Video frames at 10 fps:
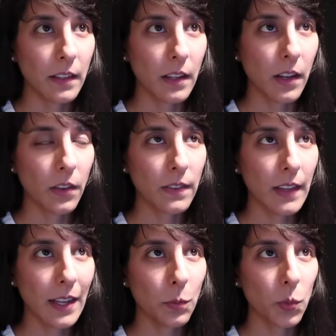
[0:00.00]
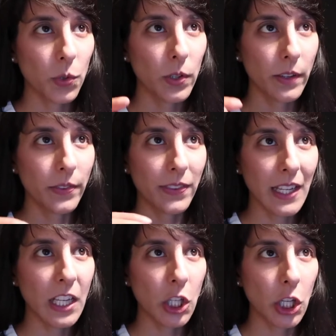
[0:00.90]
You know, Saturn will have
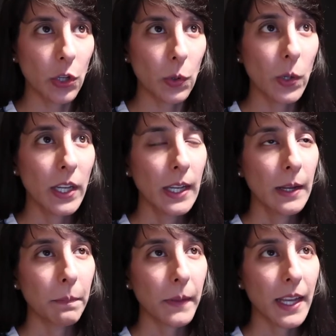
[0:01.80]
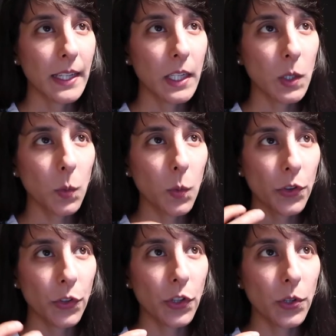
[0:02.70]
seen you and he'll
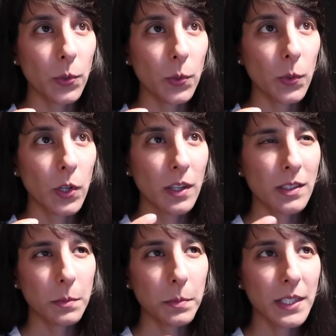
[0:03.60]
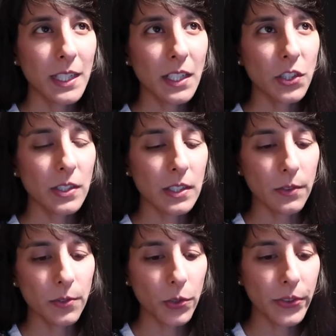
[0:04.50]
want you to protect
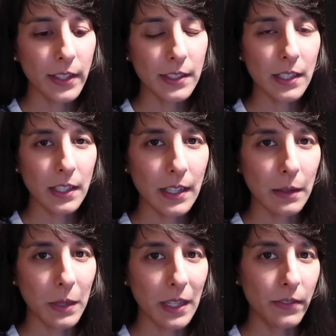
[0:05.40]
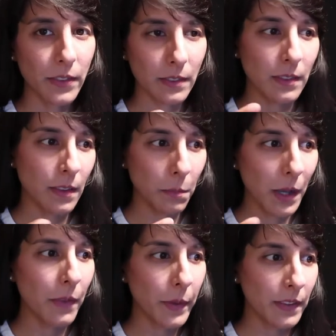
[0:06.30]
yourself. Good things are to come in. There
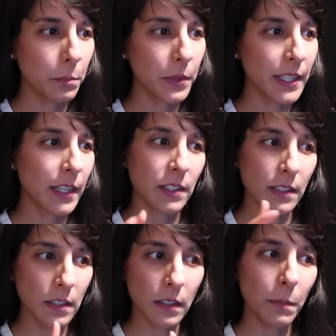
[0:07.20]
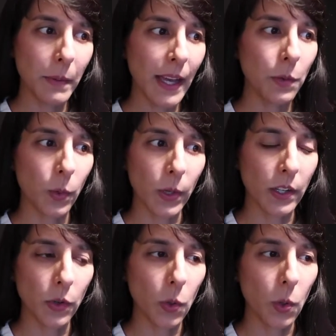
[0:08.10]
might be some protection. This is not a bad
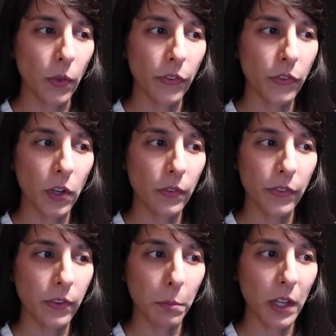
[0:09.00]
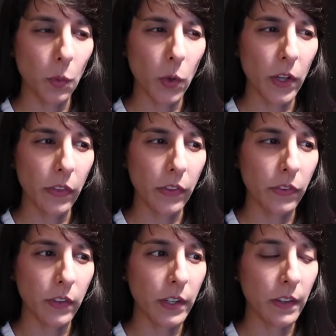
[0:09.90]
word at all. This is not some kind of word that's
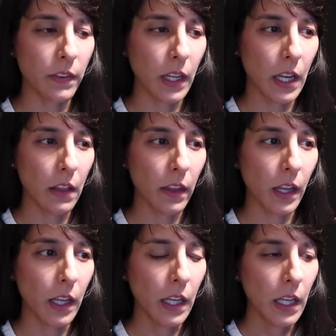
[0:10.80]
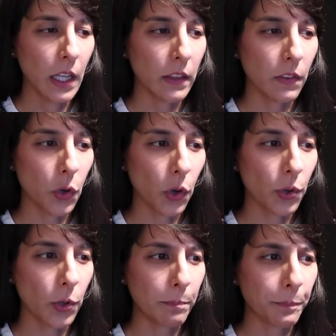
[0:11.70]
suggesting anything that's not
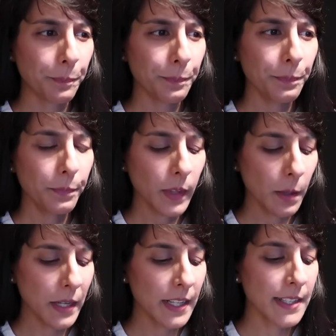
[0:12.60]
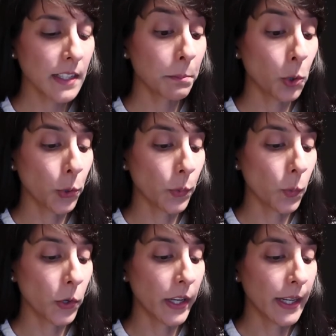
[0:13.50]
good but it is an important
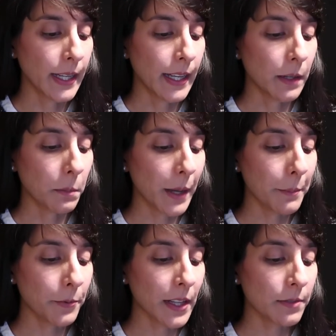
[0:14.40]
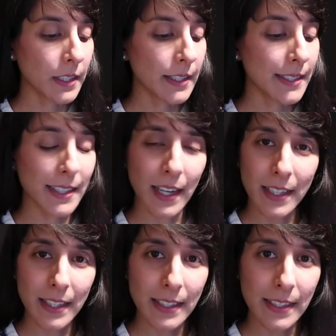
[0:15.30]
word. And it might be relevant at the start
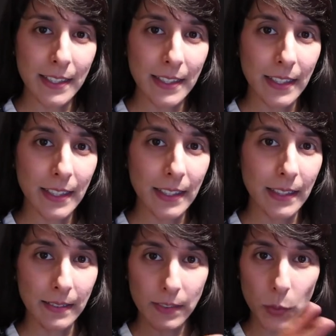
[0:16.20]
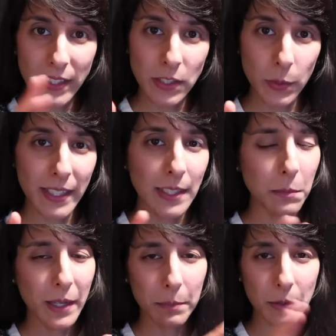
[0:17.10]
of this 2020, it
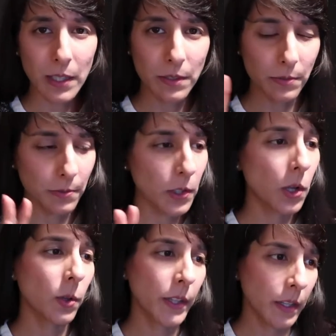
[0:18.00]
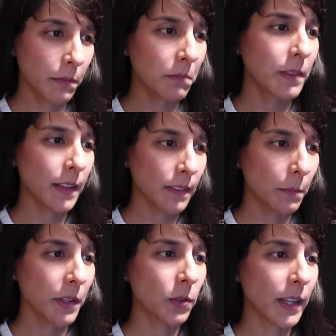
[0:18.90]
might be relevant for the whole year. That's
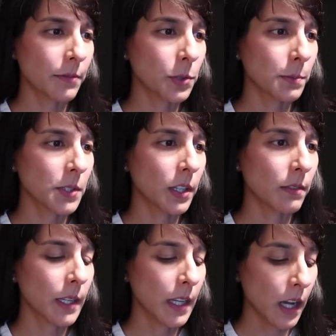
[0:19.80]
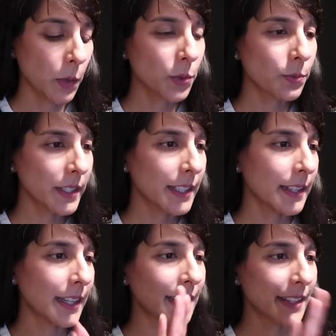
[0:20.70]
something you'll have to observe. I will read
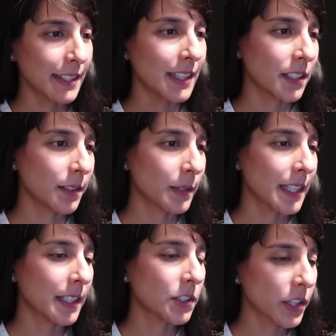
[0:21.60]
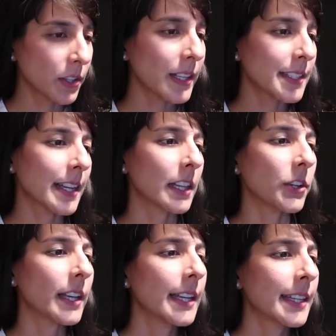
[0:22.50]
that at the end of the reading. So let's take a
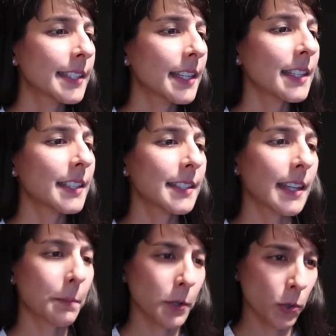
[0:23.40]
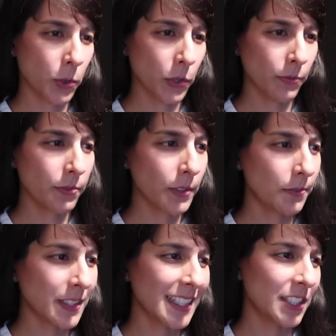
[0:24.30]
look. Sun enters Capricorn on
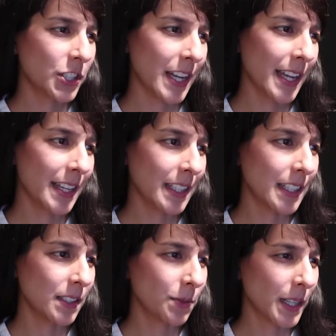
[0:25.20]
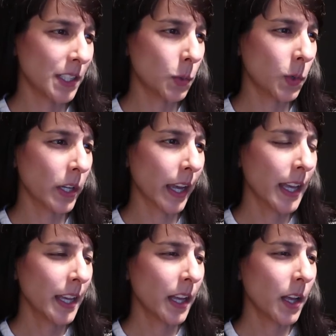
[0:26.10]
15 Jan. He is ready to work.
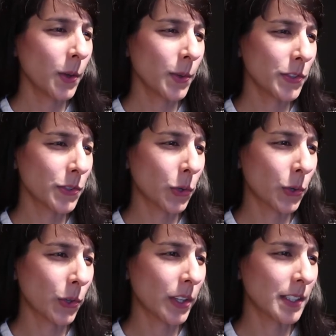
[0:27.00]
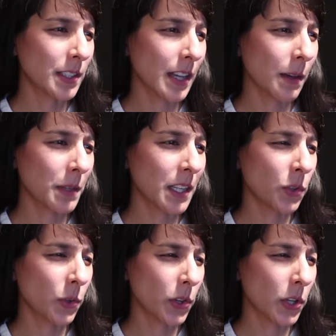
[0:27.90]
Oh, this is good. This is happening in
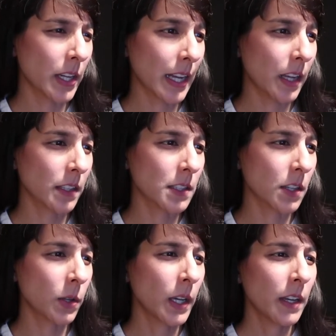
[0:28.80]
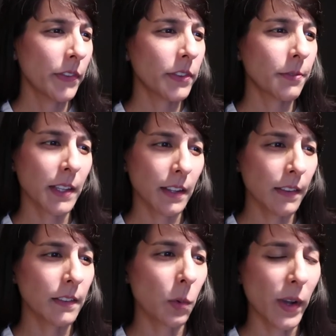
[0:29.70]
your third house. So this is a
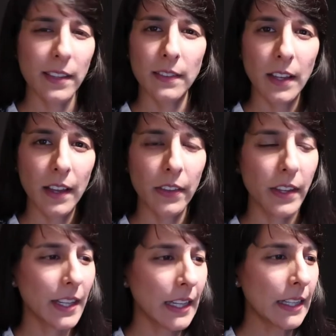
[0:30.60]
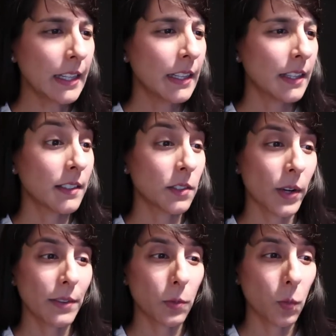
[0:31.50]
fantastic way to start the year. This is
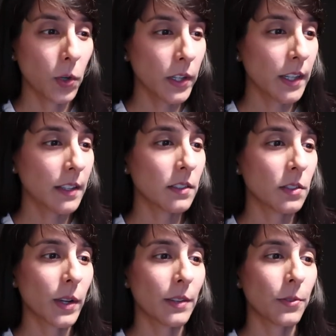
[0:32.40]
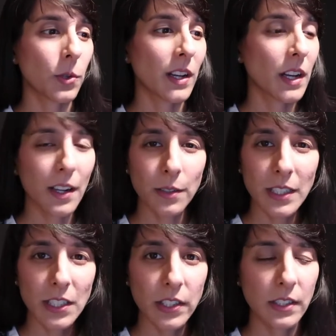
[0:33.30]
great for work. This is great for your
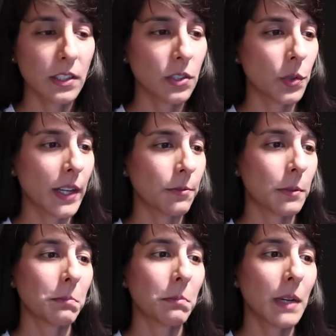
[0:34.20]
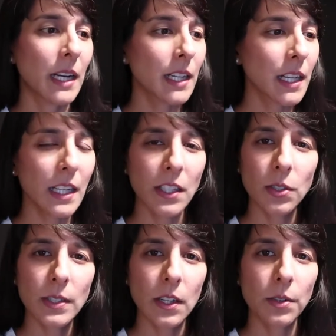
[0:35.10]
courage. This is great for marketing
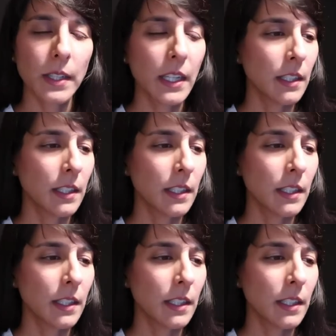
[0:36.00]
yourself.